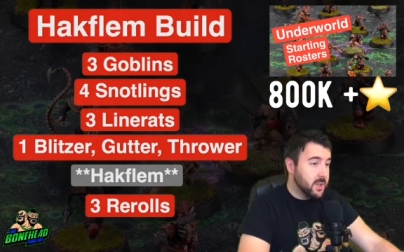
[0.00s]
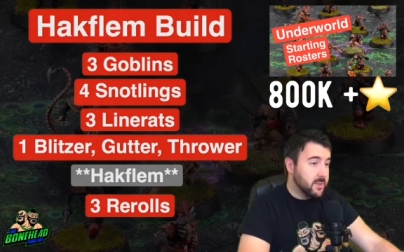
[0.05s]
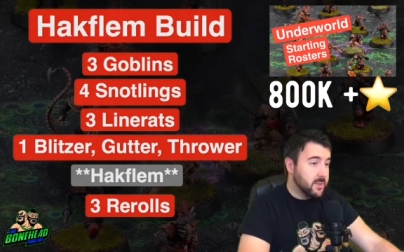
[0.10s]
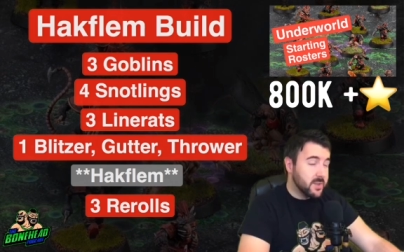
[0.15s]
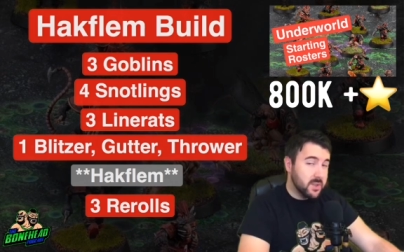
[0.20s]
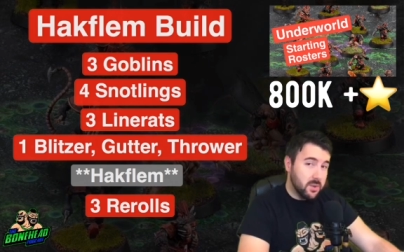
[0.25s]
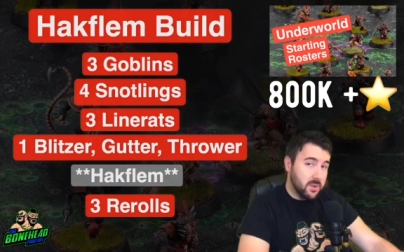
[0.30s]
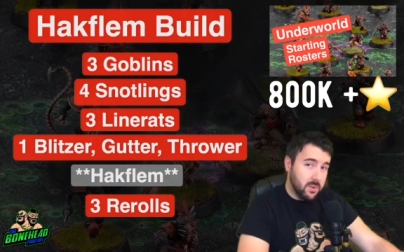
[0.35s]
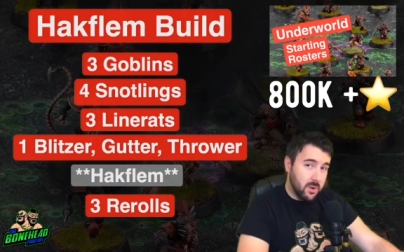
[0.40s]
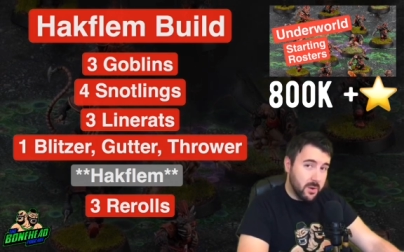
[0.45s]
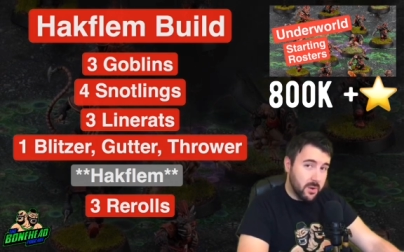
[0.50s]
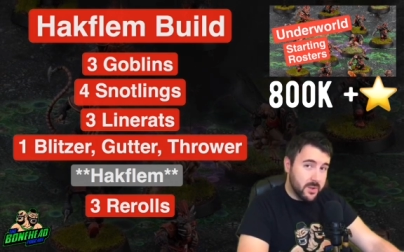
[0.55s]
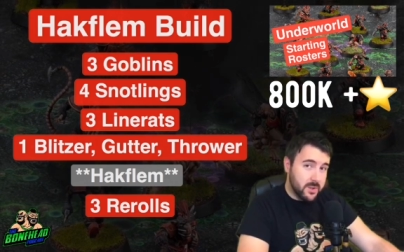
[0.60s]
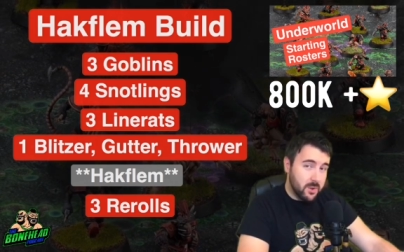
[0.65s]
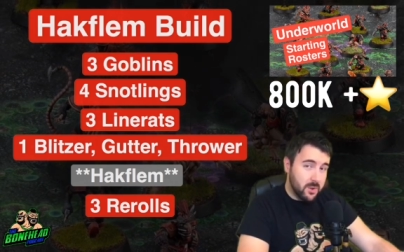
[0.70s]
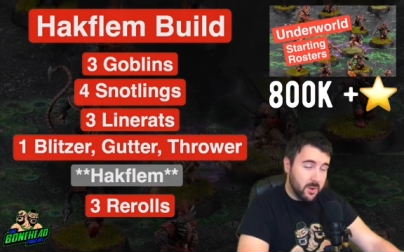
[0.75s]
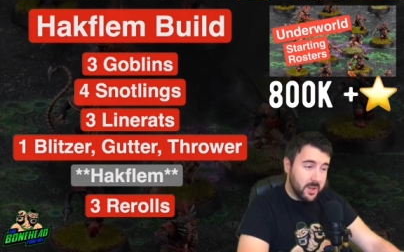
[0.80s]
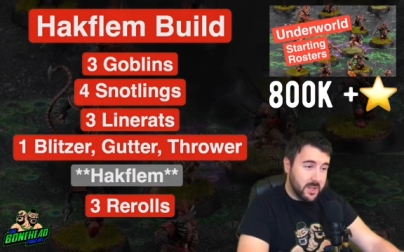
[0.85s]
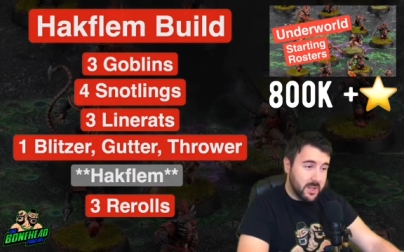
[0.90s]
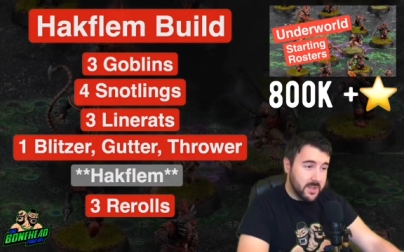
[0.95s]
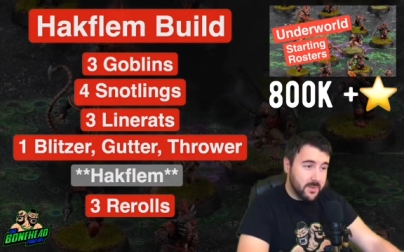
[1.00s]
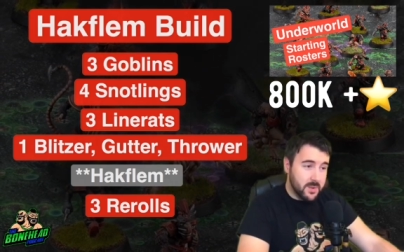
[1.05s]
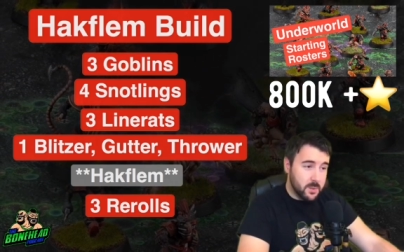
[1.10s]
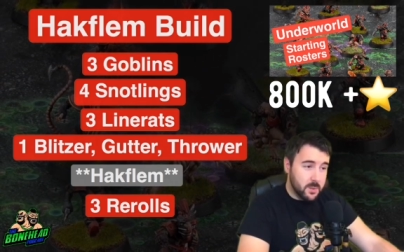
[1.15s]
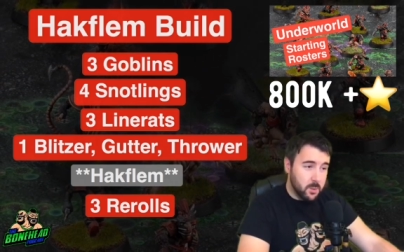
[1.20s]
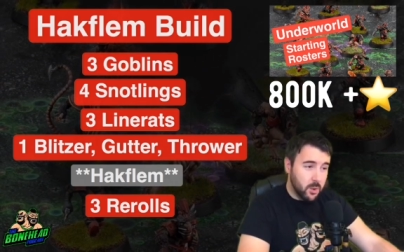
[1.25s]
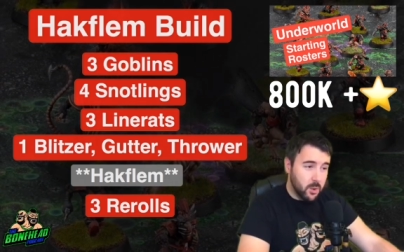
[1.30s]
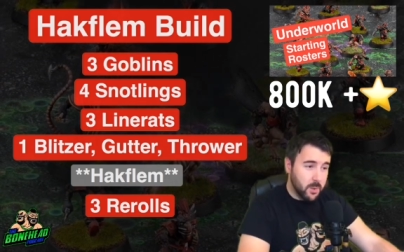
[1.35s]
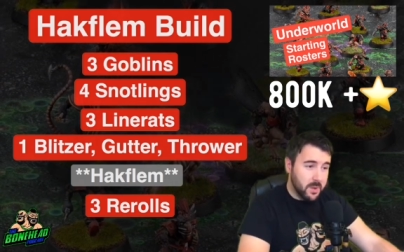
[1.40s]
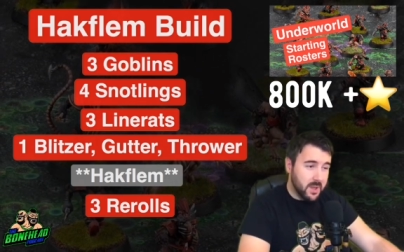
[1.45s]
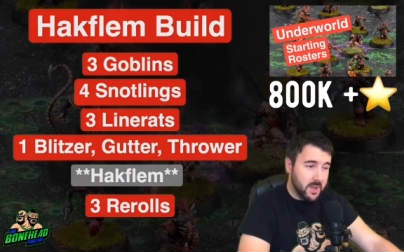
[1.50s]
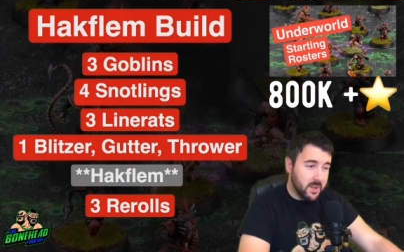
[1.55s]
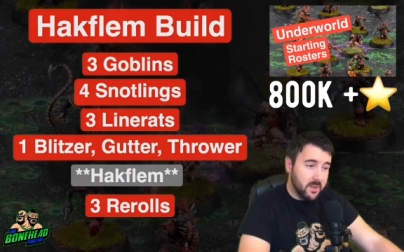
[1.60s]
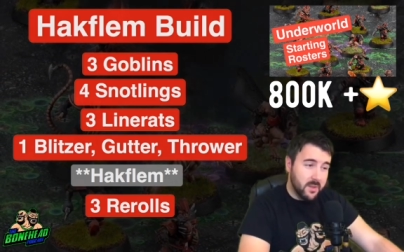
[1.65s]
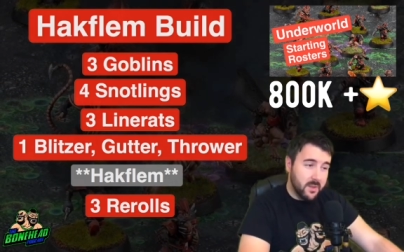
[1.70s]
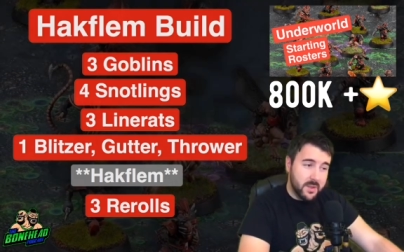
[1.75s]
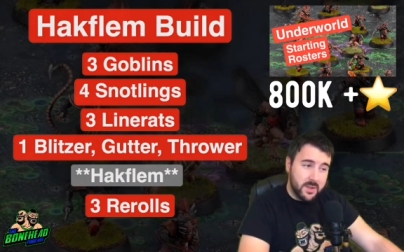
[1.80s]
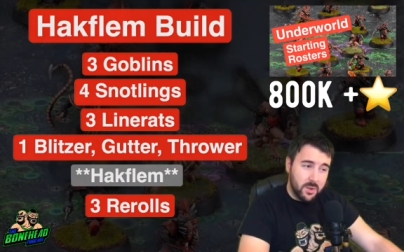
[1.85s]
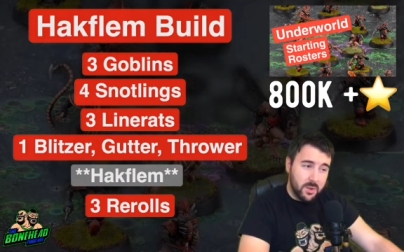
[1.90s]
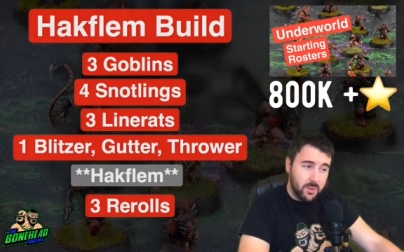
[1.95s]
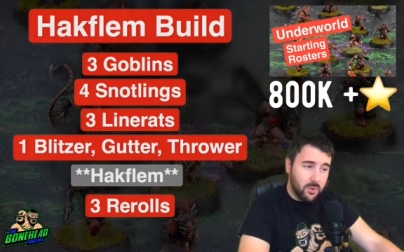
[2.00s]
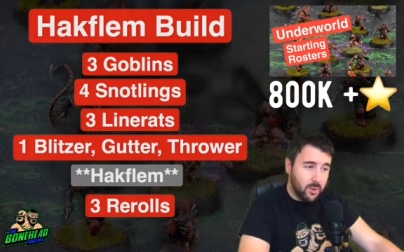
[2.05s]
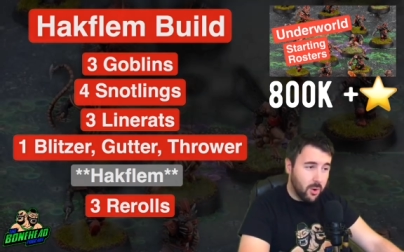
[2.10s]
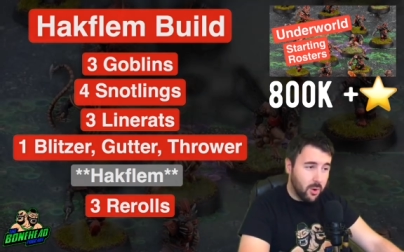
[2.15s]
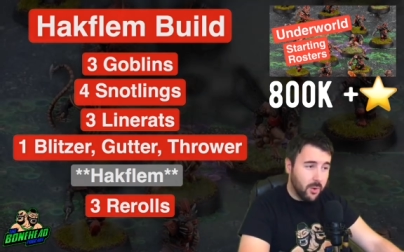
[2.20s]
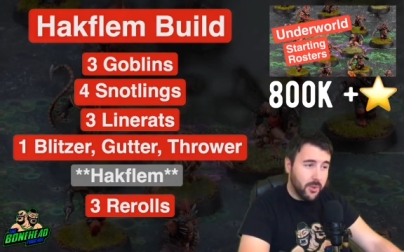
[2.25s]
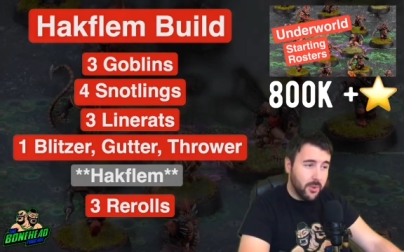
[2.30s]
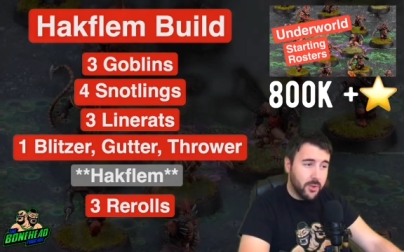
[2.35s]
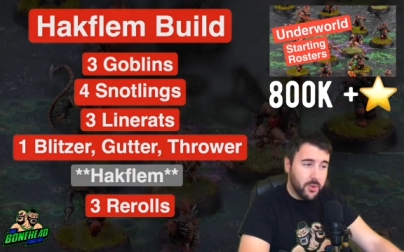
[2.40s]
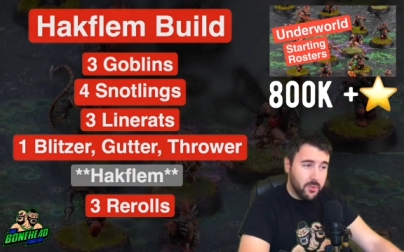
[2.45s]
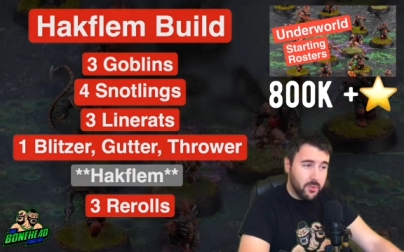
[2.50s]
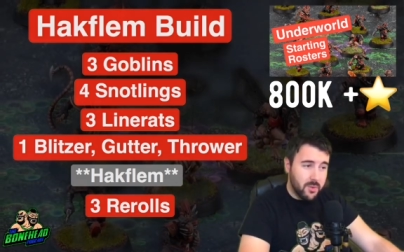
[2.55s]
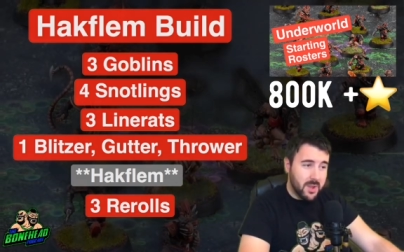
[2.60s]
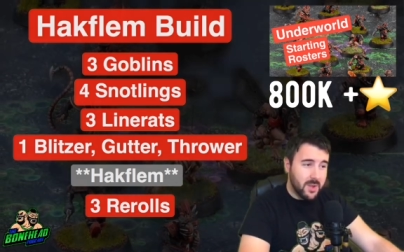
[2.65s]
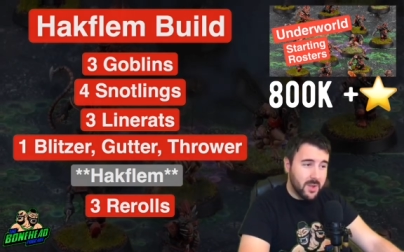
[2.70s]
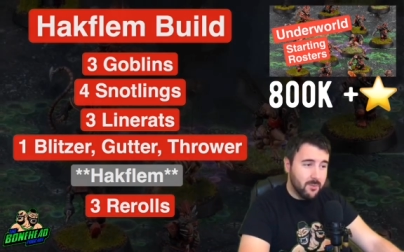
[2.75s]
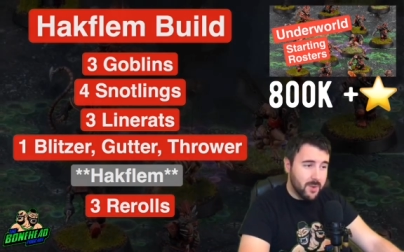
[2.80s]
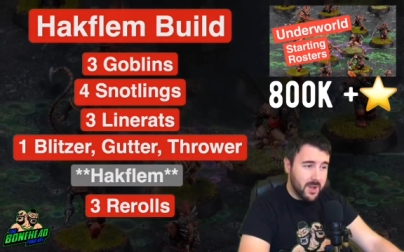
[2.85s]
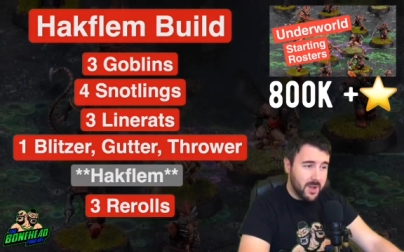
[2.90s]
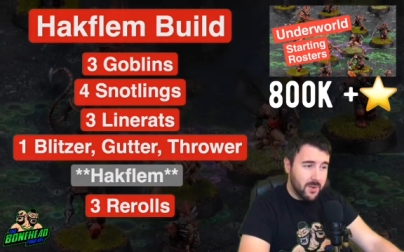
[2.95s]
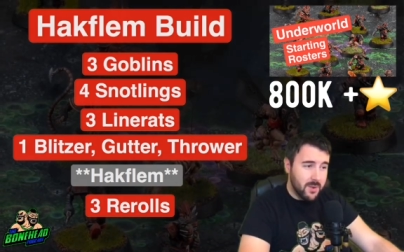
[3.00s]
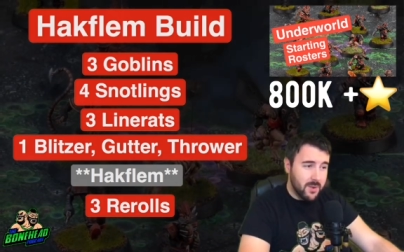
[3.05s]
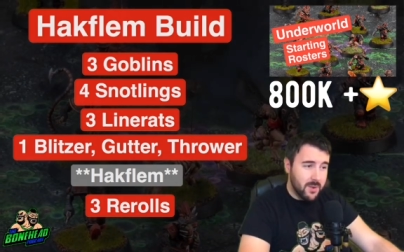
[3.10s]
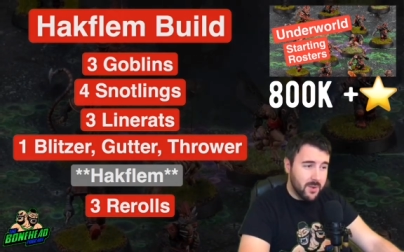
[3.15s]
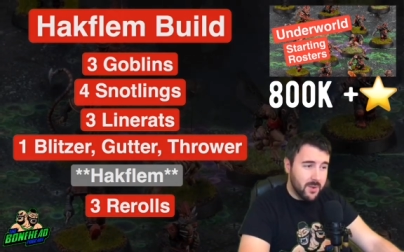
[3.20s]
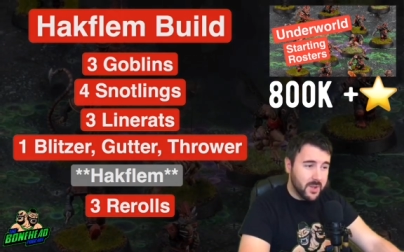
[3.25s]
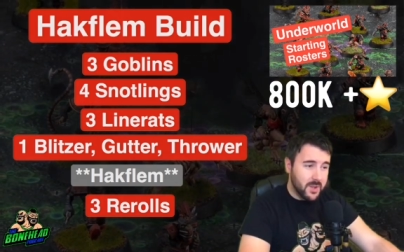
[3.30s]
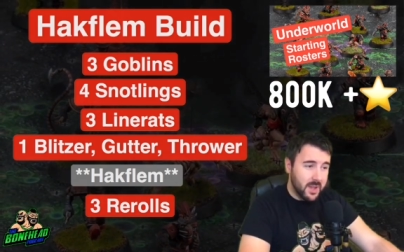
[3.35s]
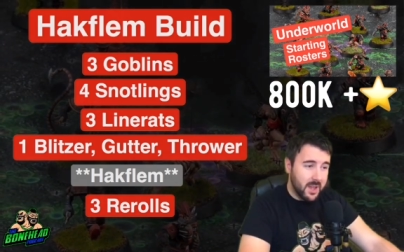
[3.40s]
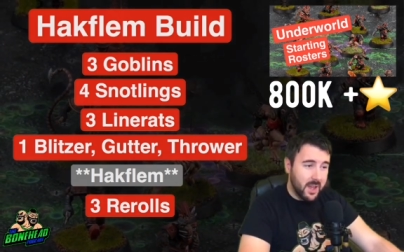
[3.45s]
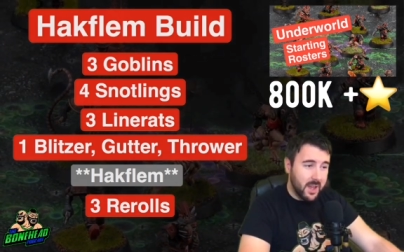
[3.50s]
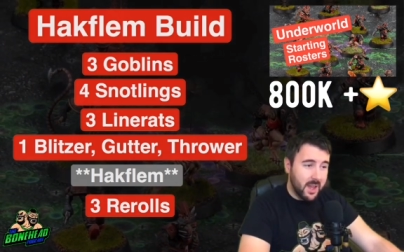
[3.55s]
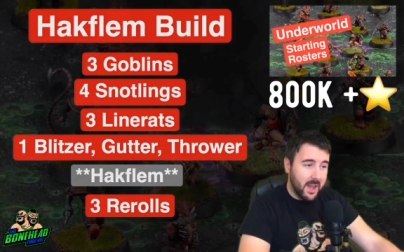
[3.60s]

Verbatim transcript: You've still got Snotlings for swarming, and you've still got three rerolls.